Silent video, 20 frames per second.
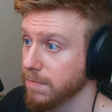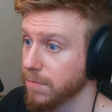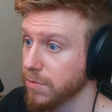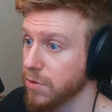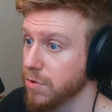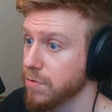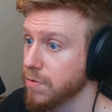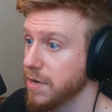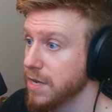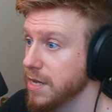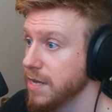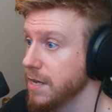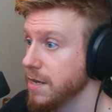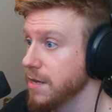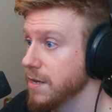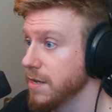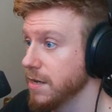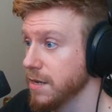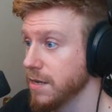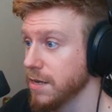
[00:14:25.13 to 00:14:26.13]
you
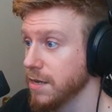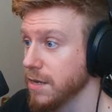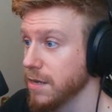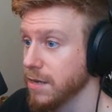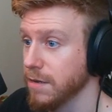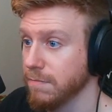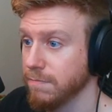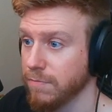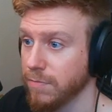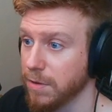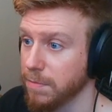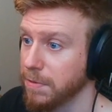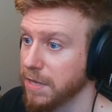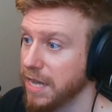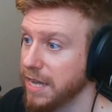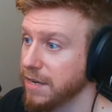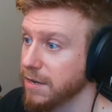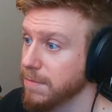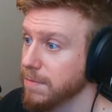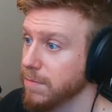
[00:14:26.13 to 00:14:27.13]
need
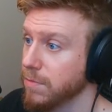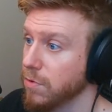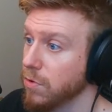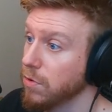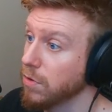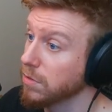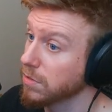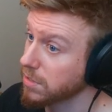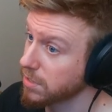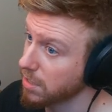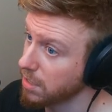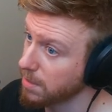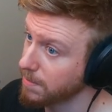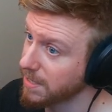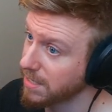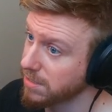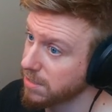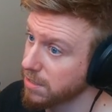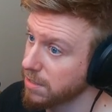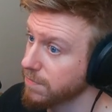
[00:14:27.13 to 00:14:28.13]
platinum or star
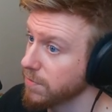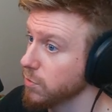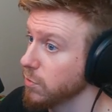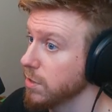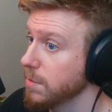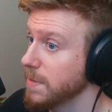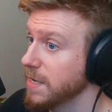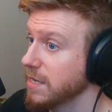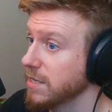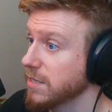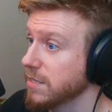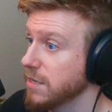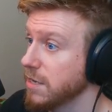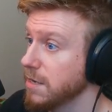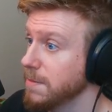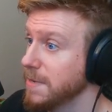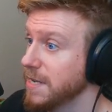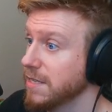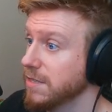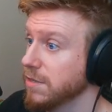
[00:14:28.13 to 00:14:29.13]
metal. If you want to make
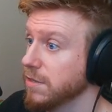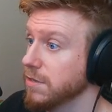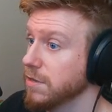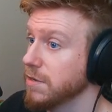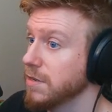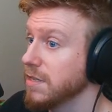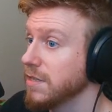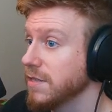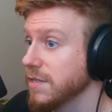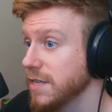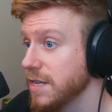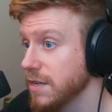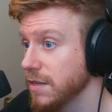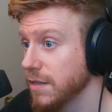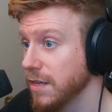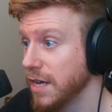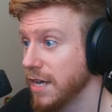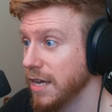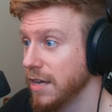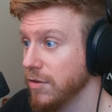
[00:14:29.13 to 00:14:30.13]
star metal, you need
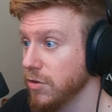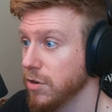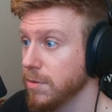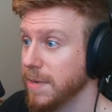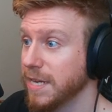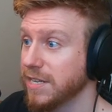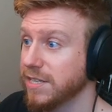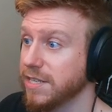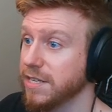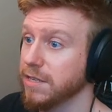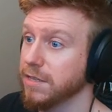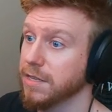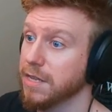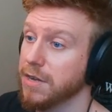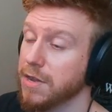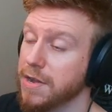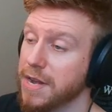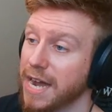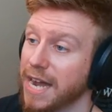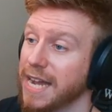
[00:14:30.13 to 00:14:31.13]
steel. If you want to make steel, you
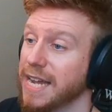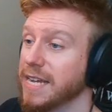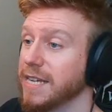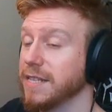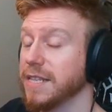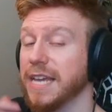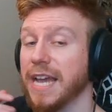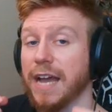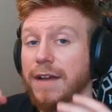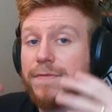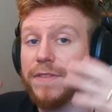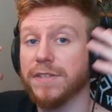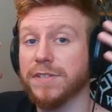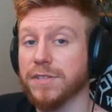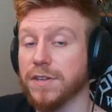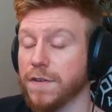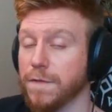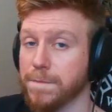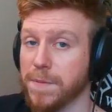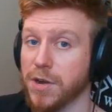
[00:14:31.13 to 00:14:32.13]
need iron. They have this
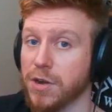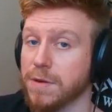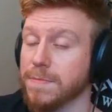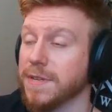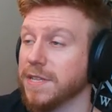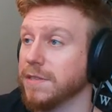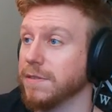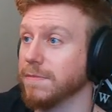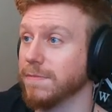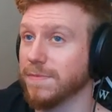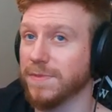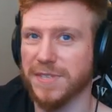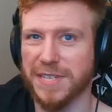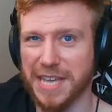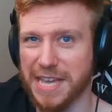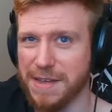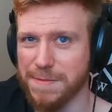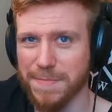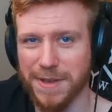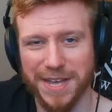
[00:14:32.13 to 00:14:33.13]
sort of pyramid
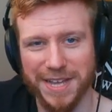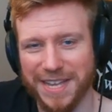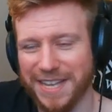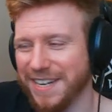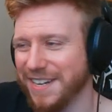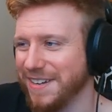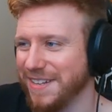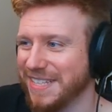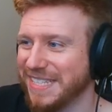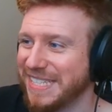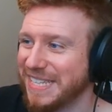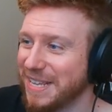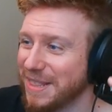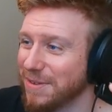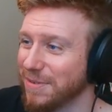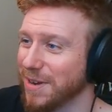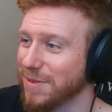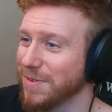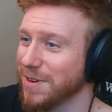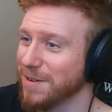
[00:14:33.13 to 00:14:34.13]
scheme. That's not
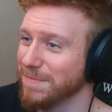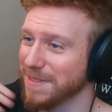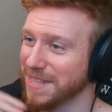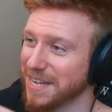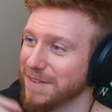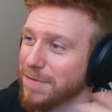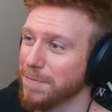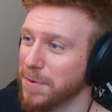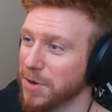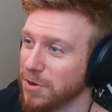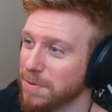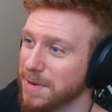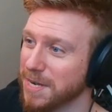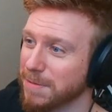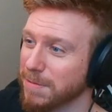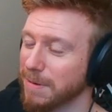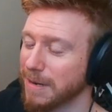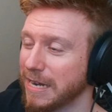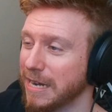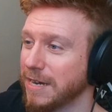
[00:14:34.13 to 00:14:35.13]
the right word, but they have a
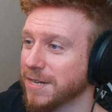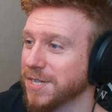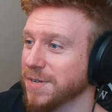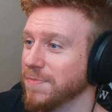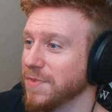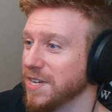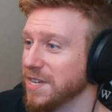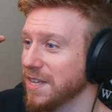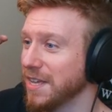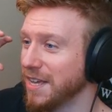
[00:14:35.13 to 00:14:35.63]
pyramid progression where